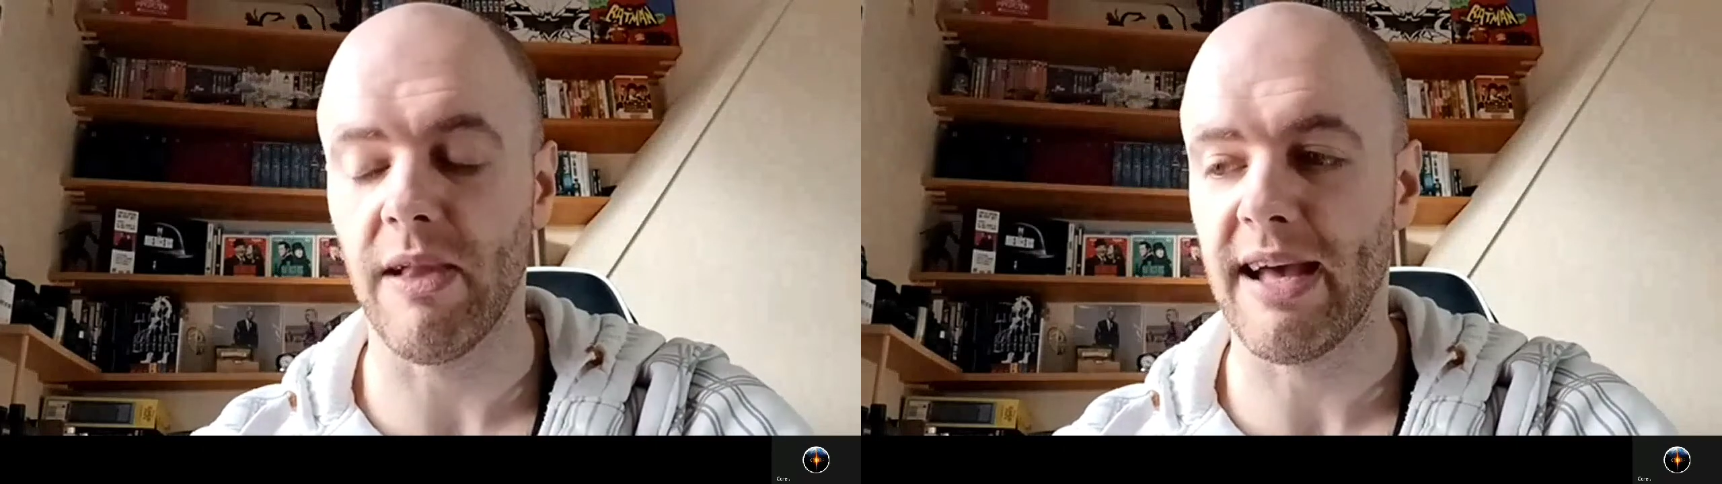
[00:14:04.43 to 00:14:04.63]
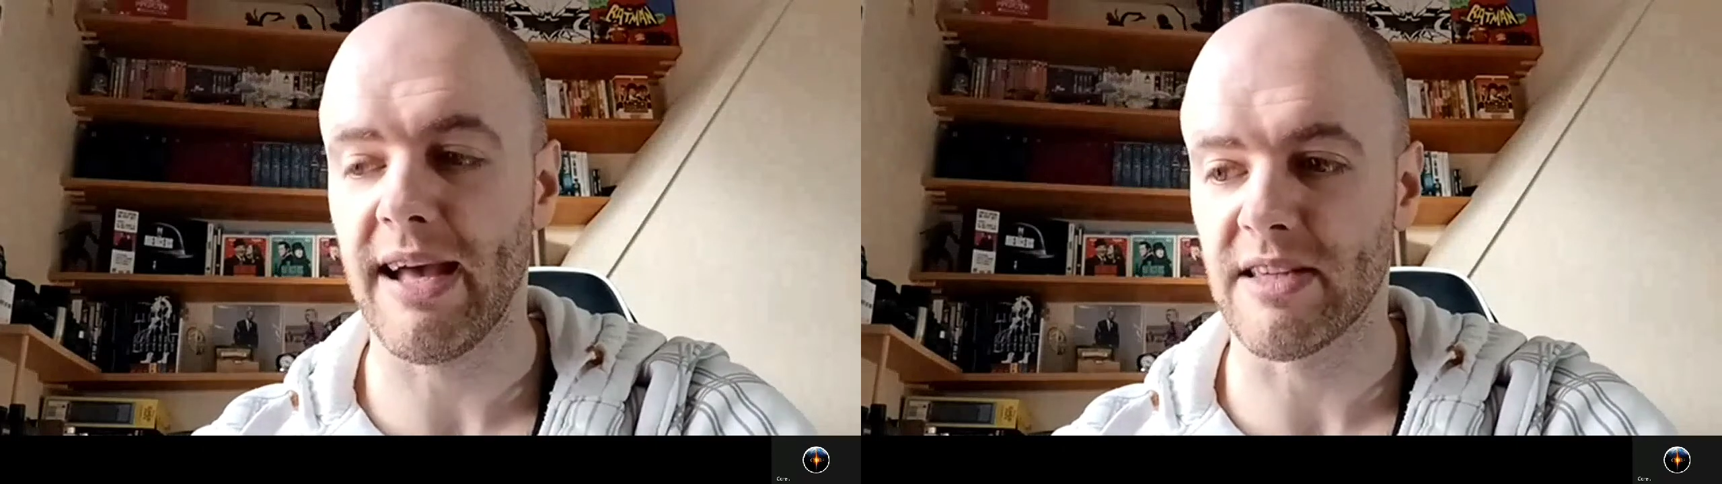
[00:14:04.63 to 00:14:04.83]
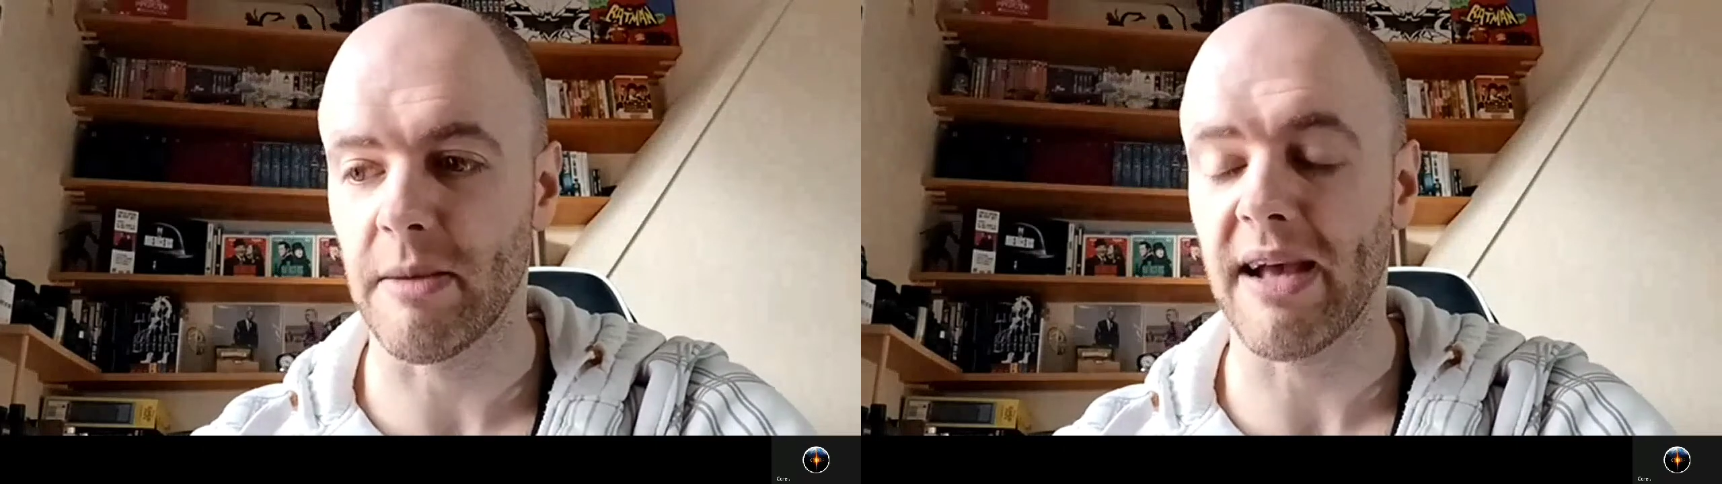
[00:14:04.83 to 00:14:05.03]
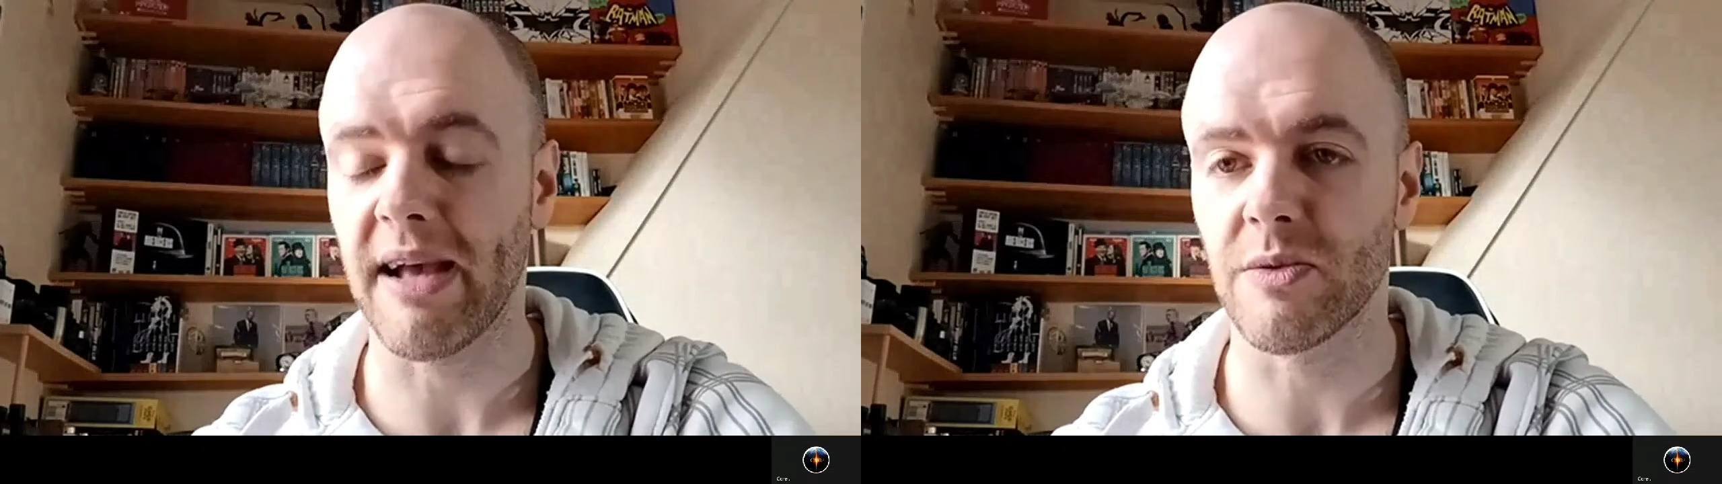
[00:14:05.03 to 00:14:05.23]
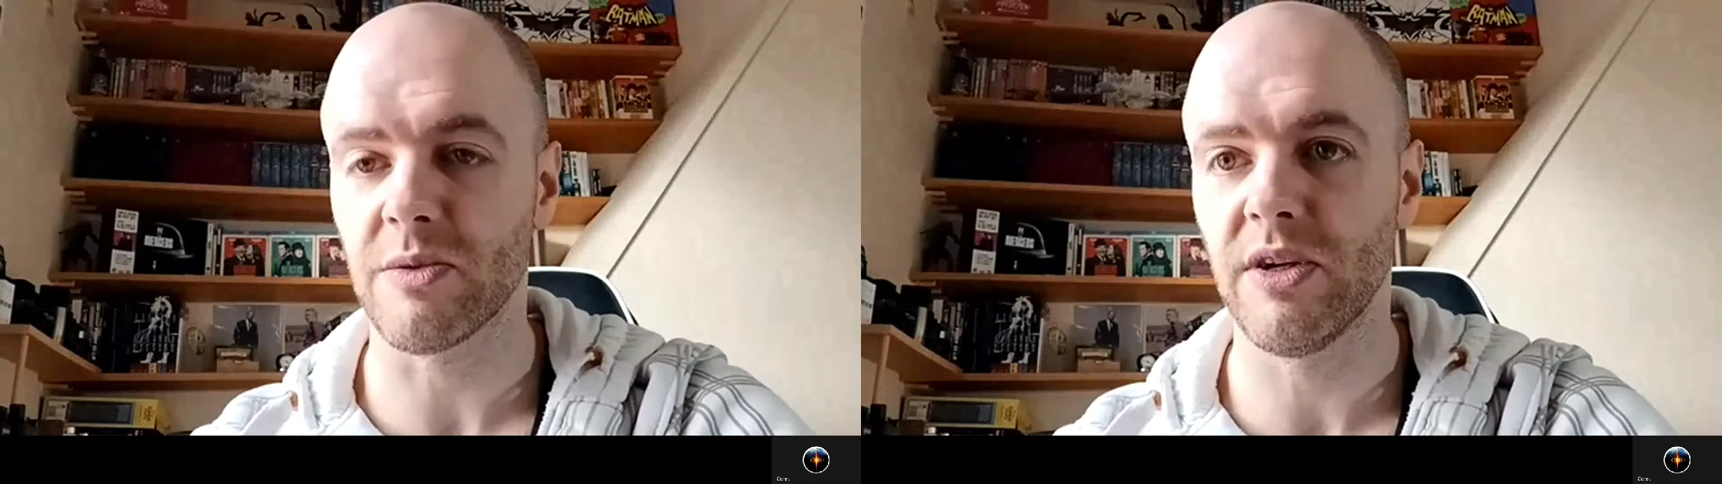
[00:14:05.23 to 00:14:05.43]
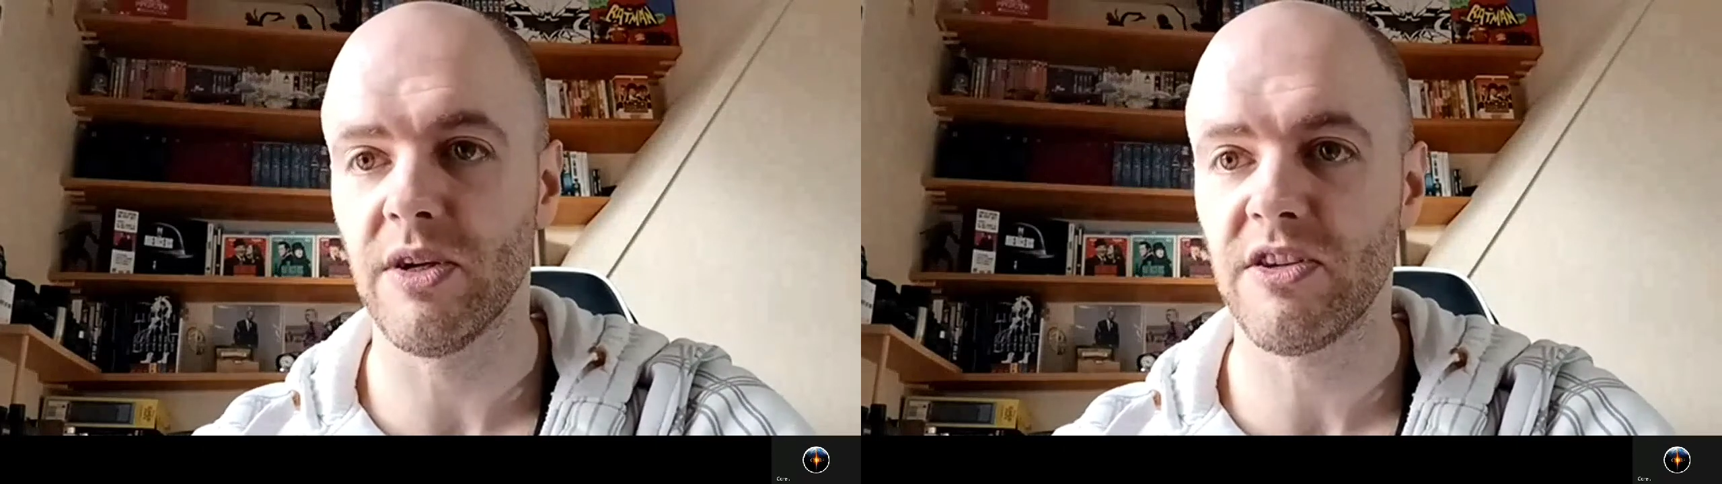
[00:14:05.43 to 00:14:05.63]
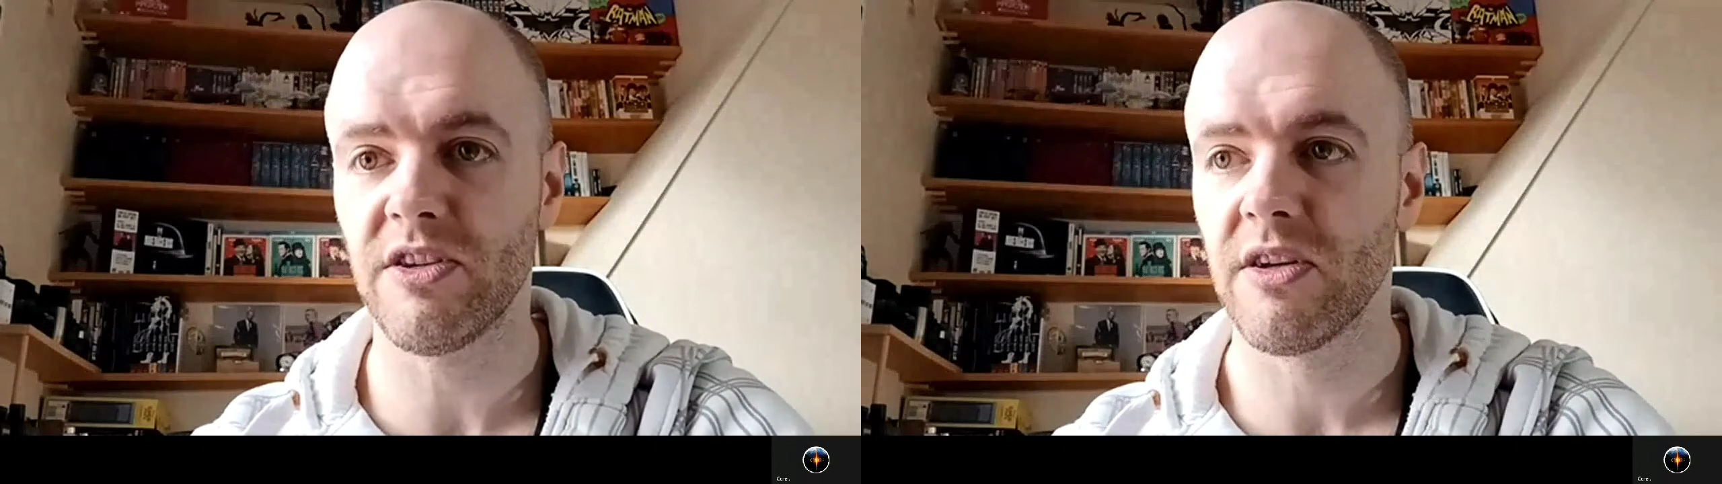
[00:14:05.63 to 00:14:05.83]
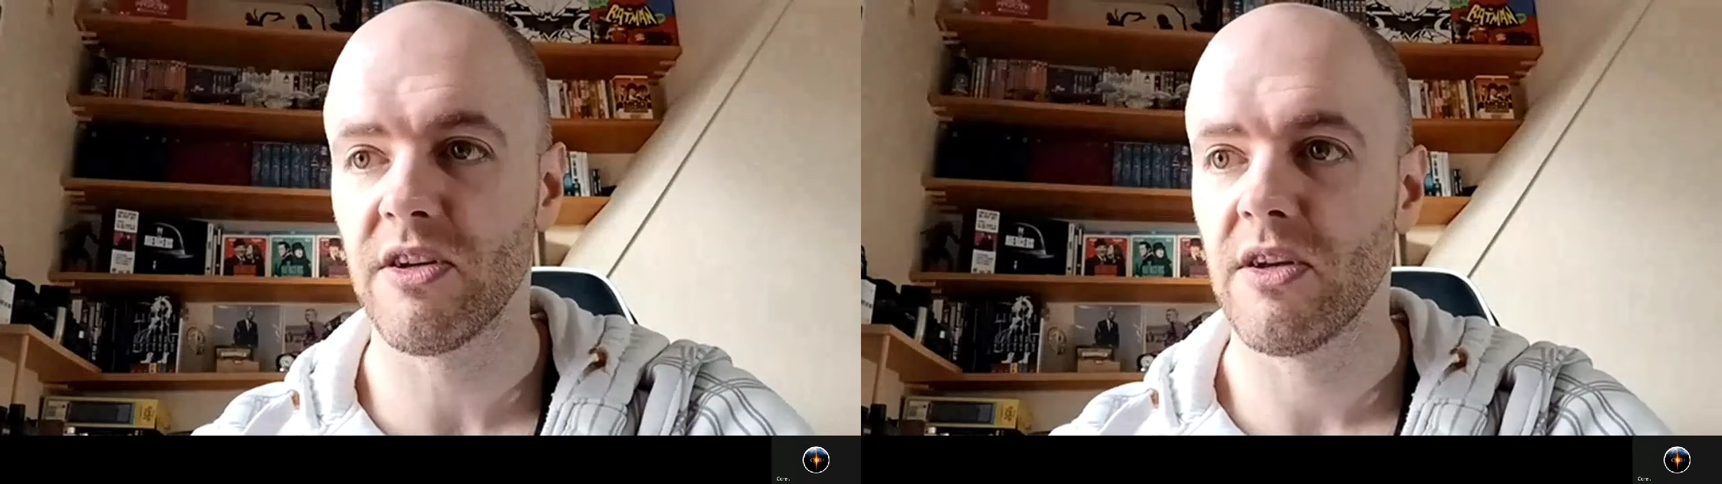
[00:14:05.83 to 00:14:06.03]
has a password,